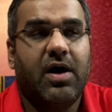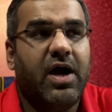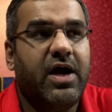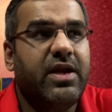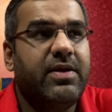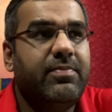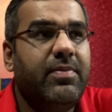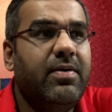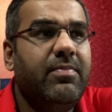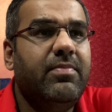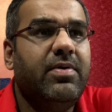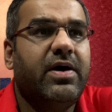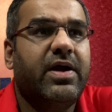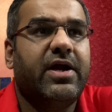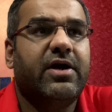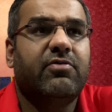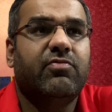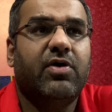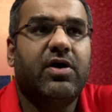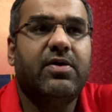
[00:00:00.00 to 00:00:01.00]
I remember
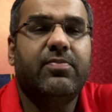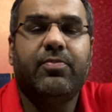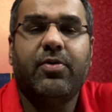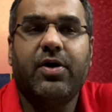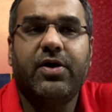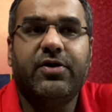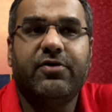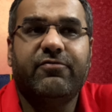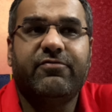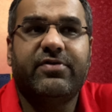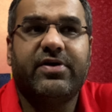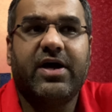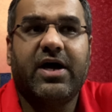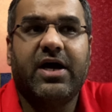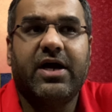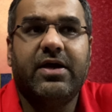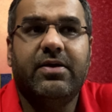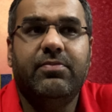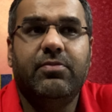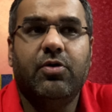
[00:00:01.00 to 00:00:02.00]
at one point of
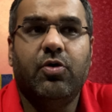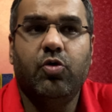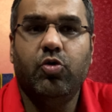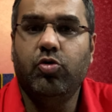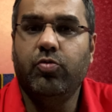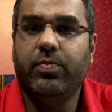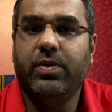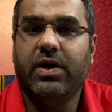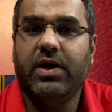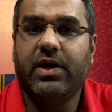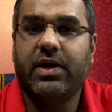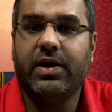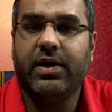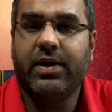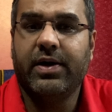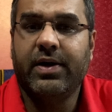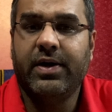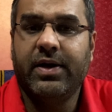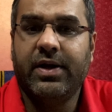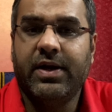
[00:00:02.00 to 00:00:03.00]
time, Uber
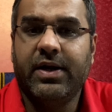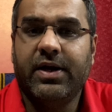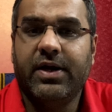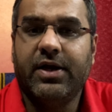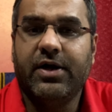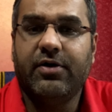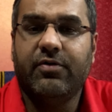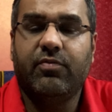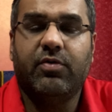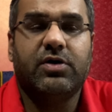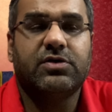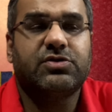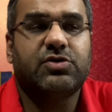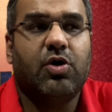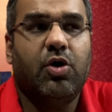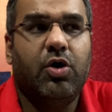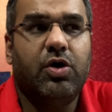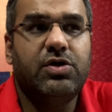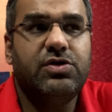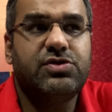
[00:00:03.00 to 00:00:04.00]
was
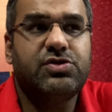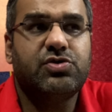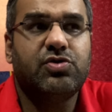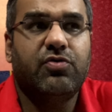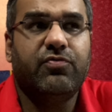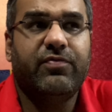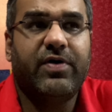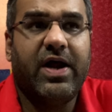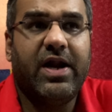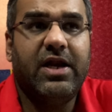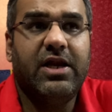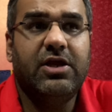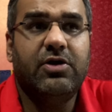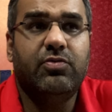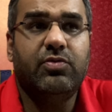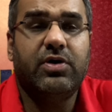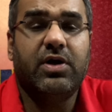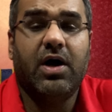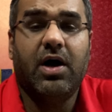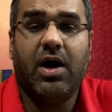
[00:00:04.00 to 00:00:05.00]
also
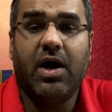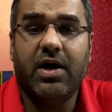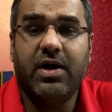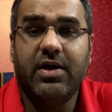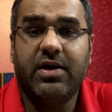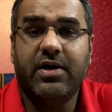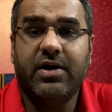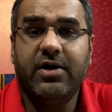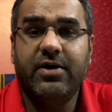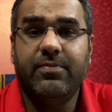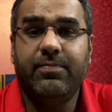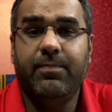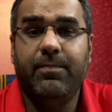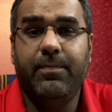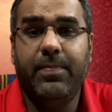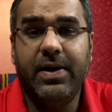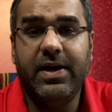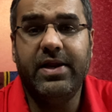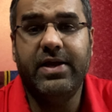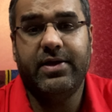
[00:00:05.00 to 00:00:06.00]
valued
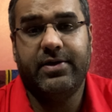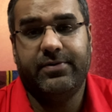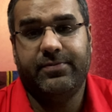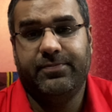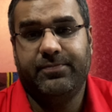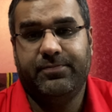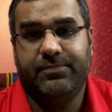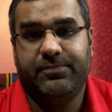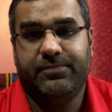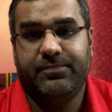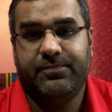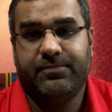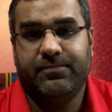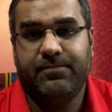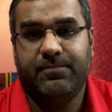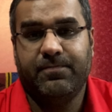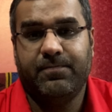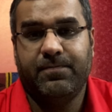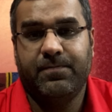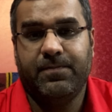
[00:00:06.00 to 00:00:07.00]
100 billion.
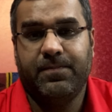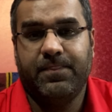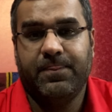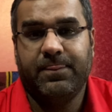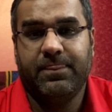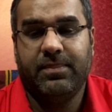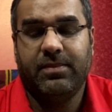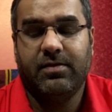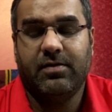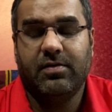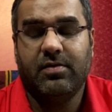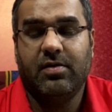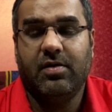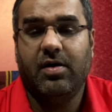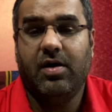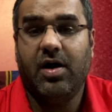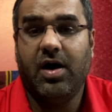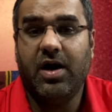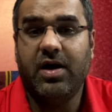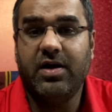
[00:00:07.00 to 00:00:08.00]

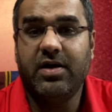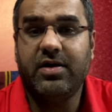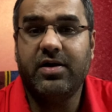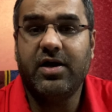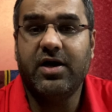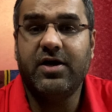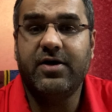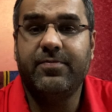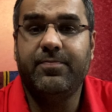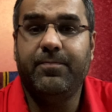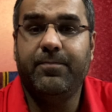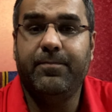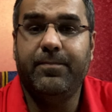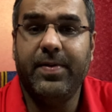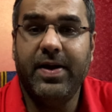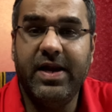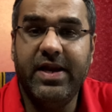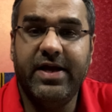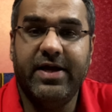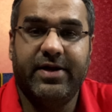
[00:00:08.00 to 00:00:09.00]
100
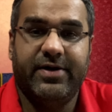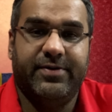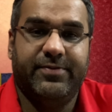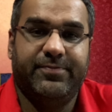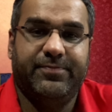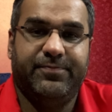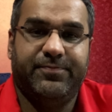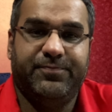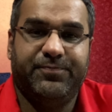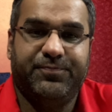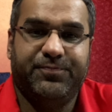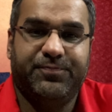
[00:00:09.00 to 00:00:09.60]
billion.